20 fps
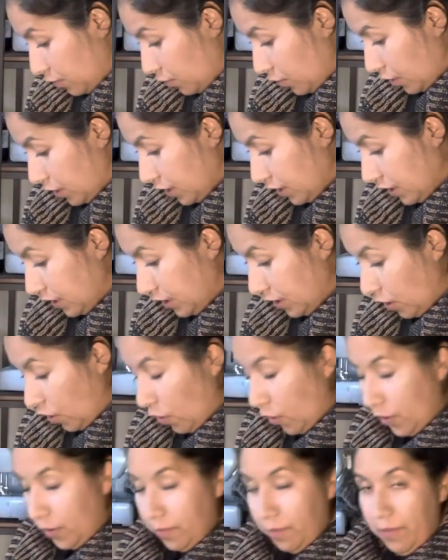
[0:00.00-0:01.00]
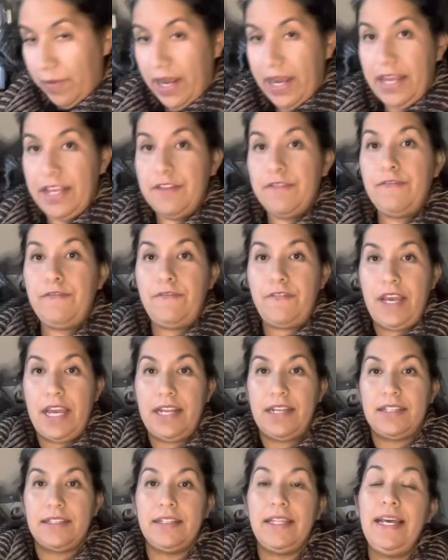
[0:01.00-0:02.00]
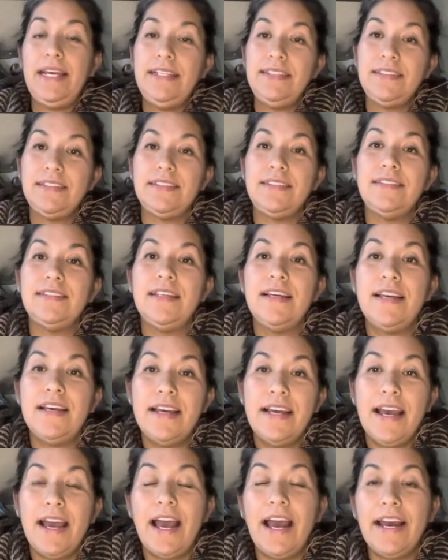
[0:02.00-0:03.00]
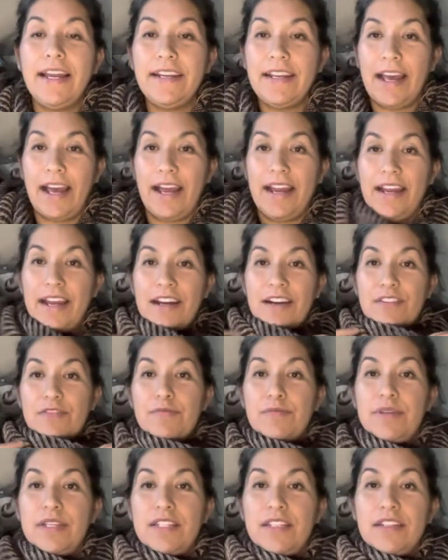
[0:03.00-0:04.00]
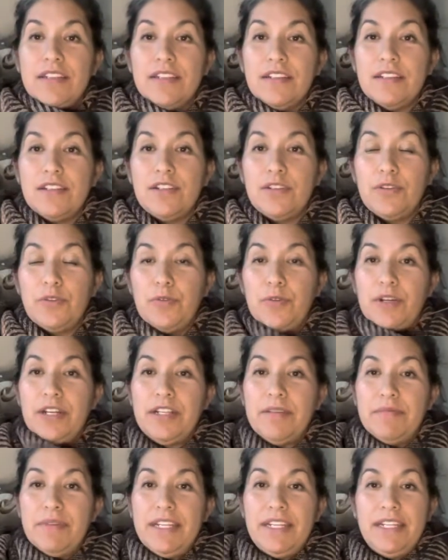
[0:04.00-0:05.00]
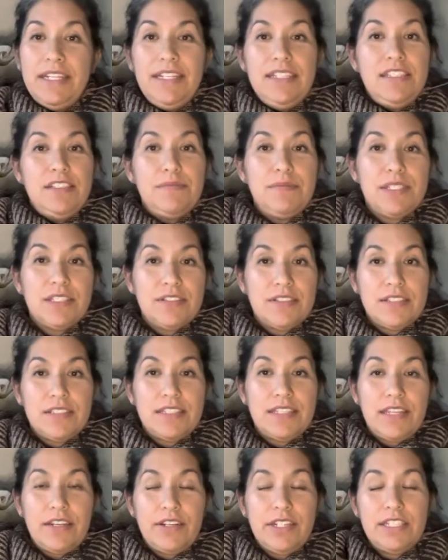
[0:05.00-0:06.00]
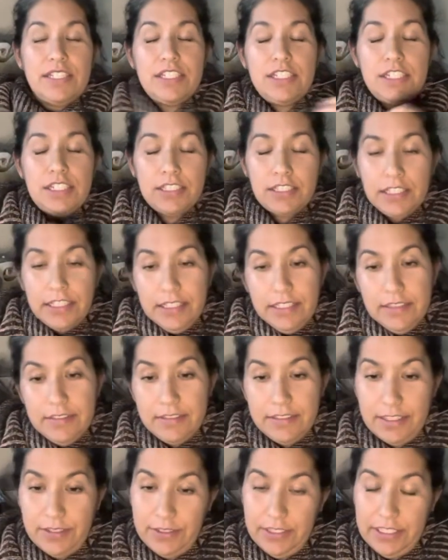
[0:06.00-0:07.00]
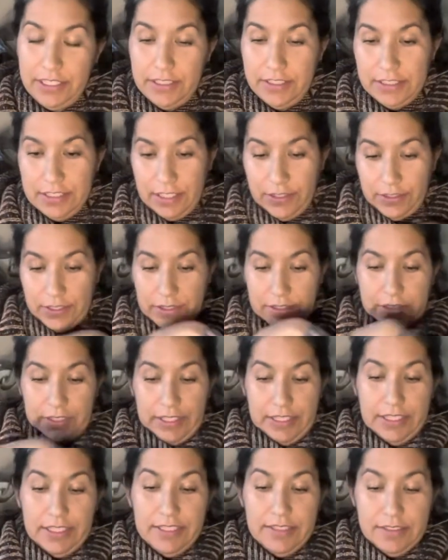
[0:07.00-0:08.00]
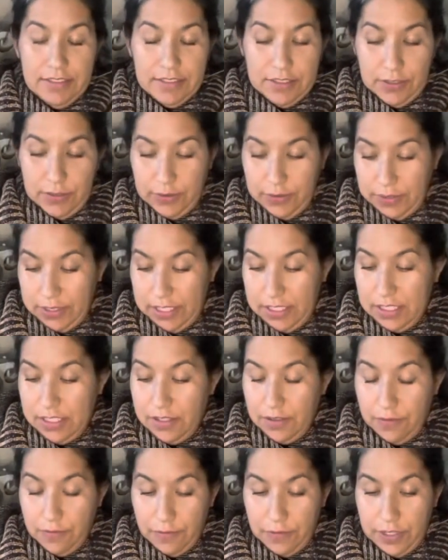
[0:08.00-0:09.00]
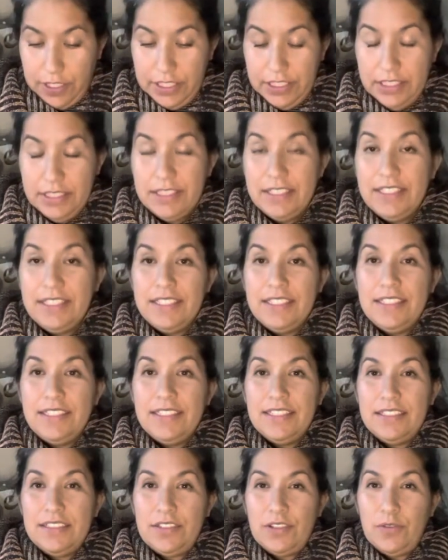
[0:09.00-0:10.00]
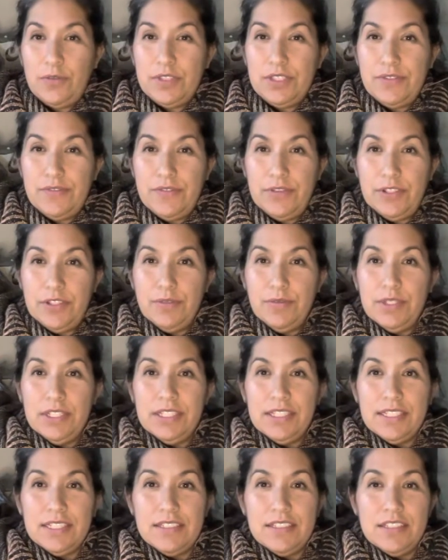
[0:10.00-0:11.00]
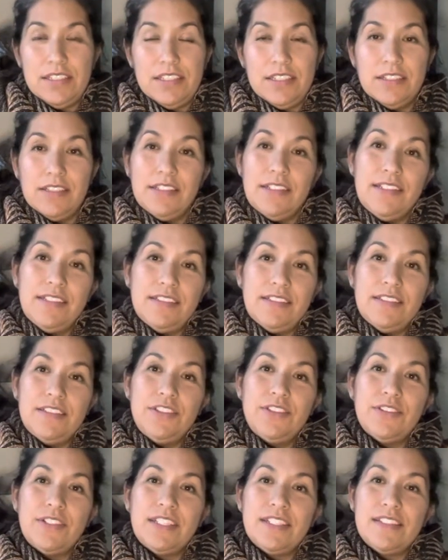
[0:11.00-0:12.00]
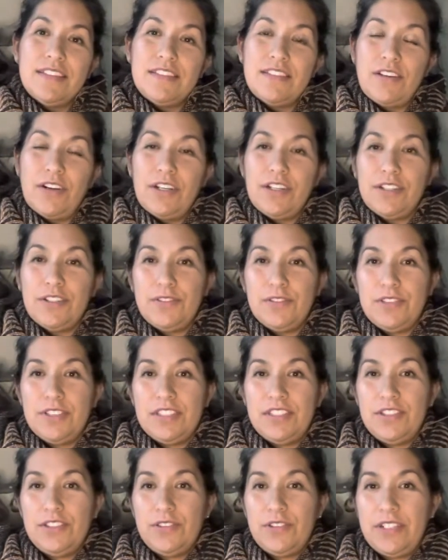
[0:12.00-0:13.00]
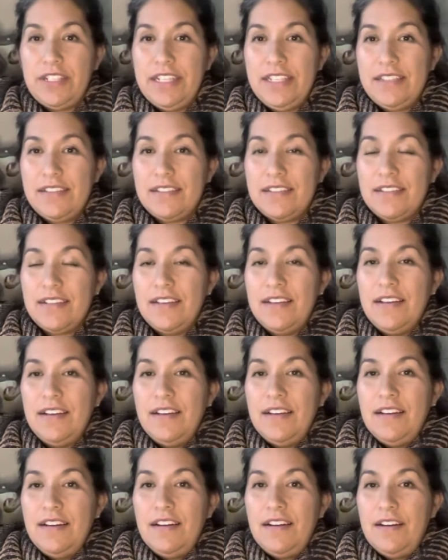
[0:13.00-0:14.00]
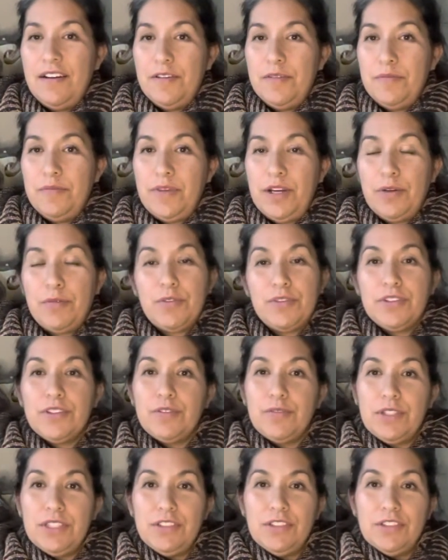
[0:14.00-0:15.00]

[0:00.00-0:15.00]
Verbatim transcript: working on my fade and lace and I have been wearing my knits because it's getting chilly down here in South Carolina. So that's fun. It's always fun when it gets chilly and then you can start using your knits. Um, I wonder what